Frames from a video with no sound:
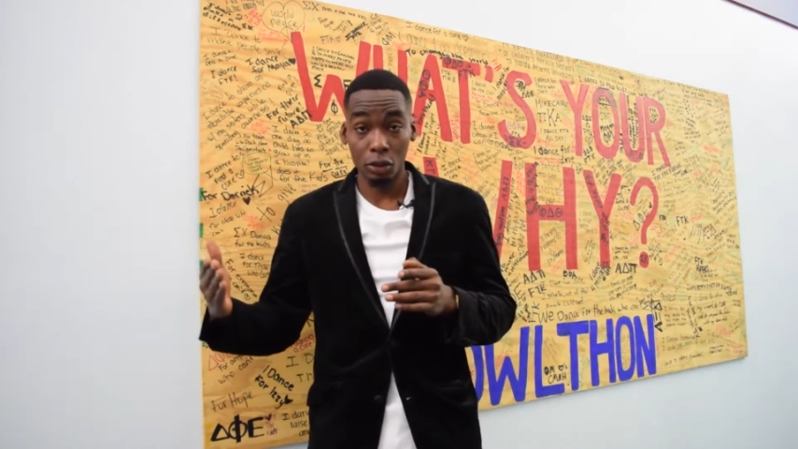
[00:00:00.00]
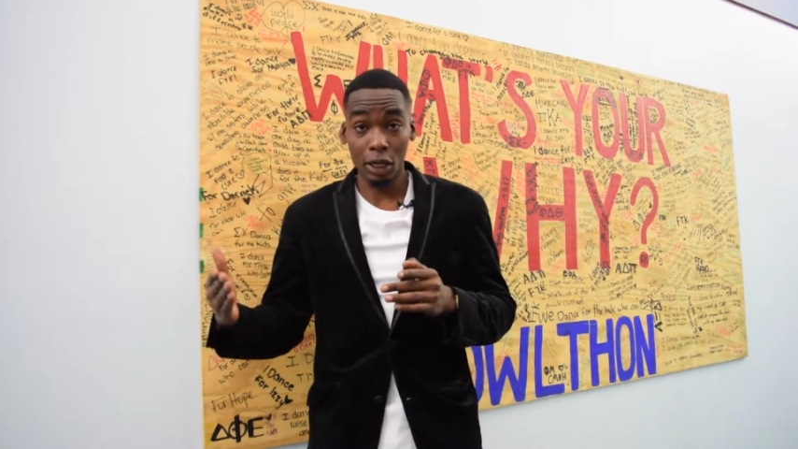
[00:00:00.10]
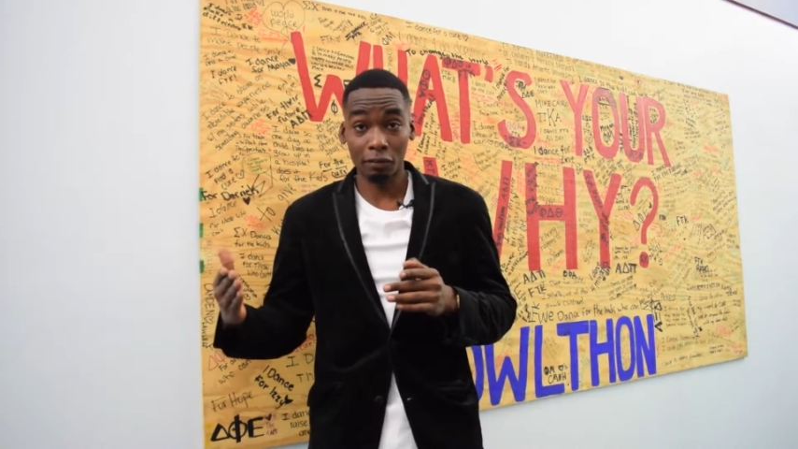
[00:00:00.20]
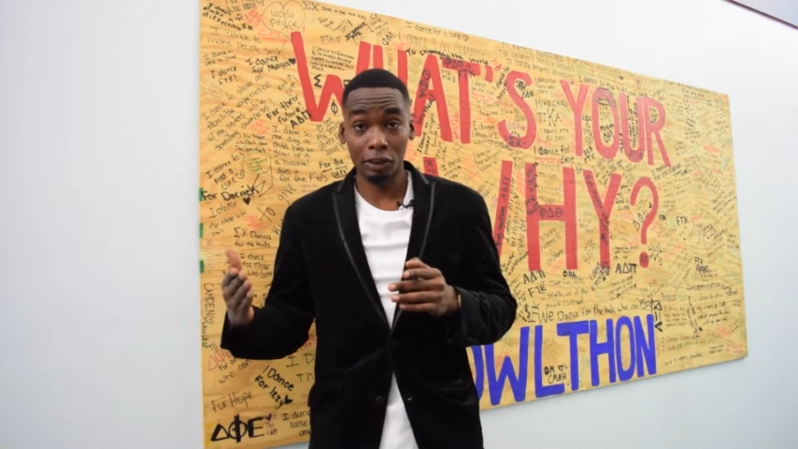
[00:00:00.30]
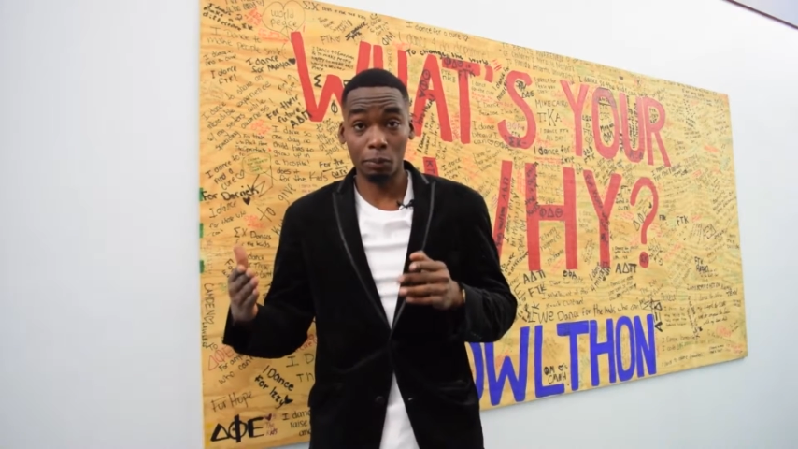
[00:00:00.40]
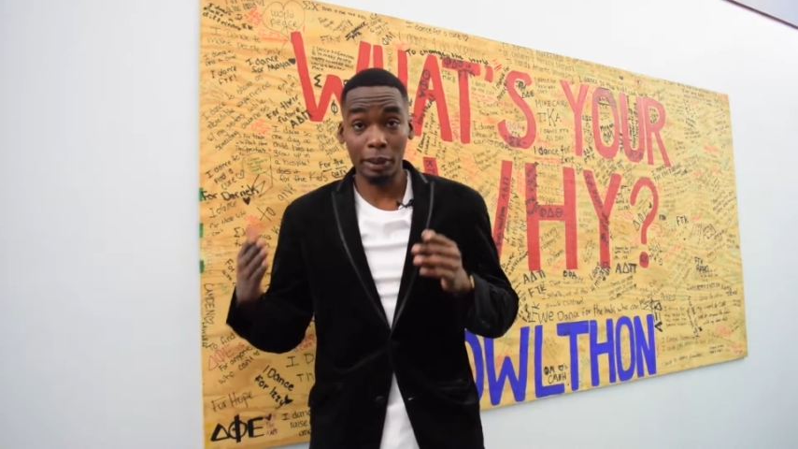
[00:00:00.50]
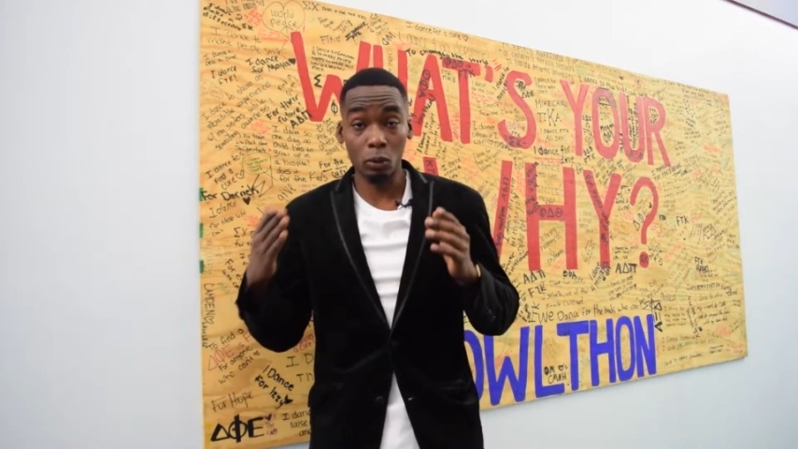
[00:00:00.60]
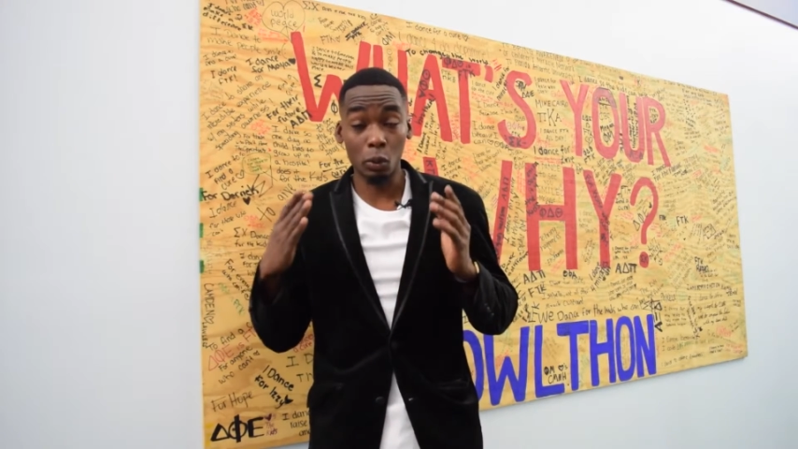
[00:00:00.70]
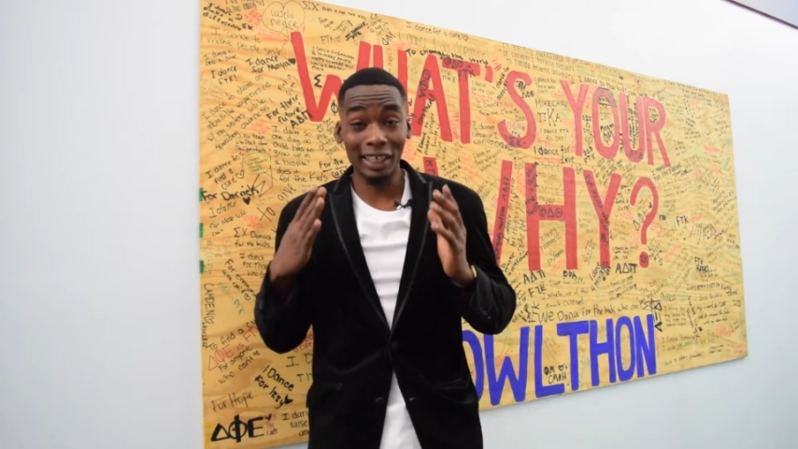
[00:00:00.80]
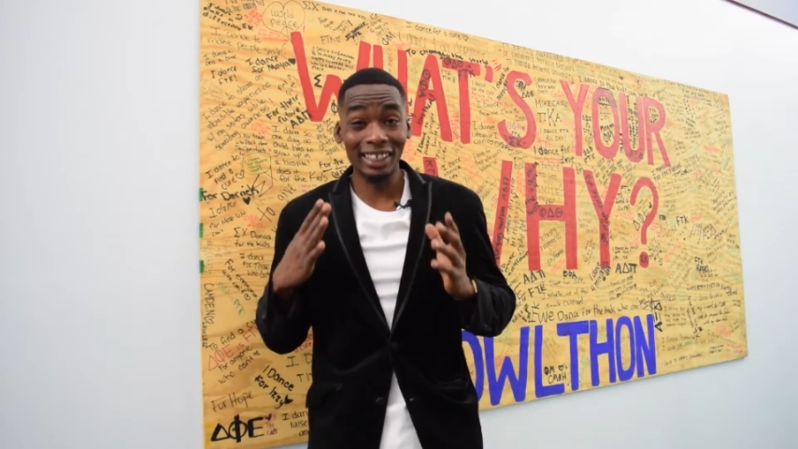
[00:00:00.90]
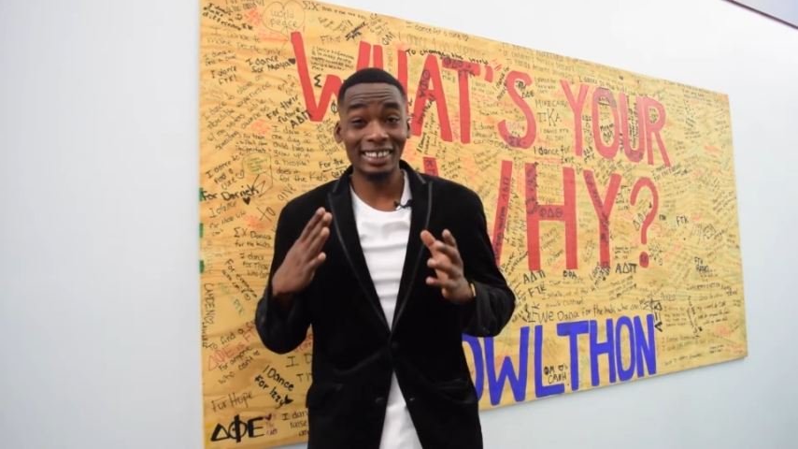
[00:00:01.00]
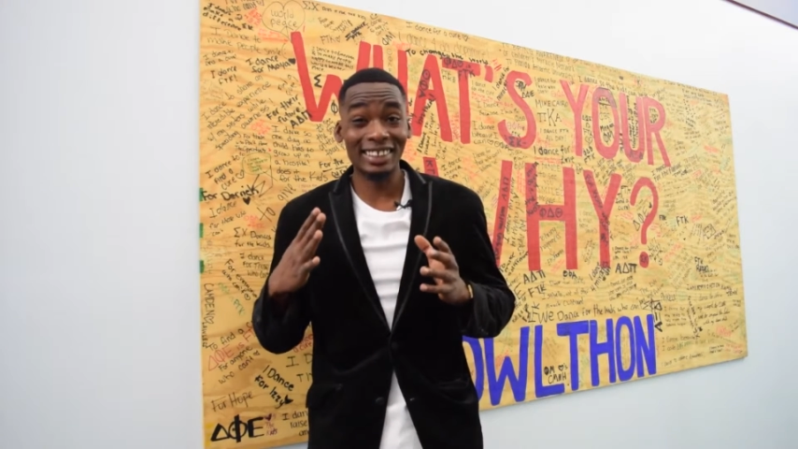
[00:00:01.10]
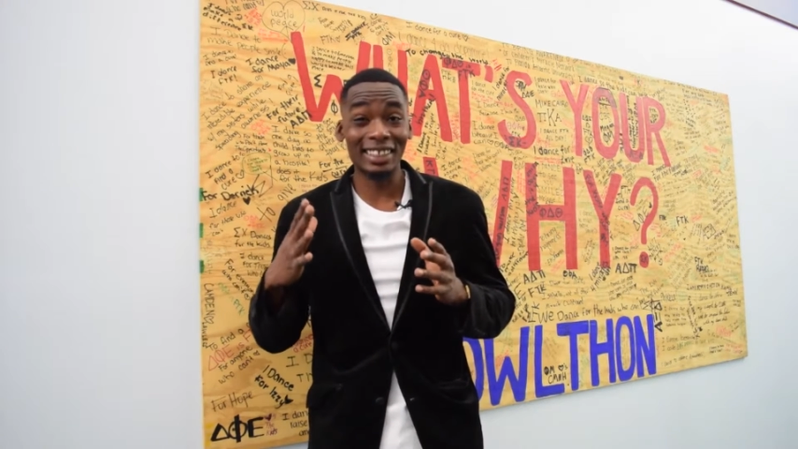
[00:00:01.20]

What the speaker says: You have to be willing to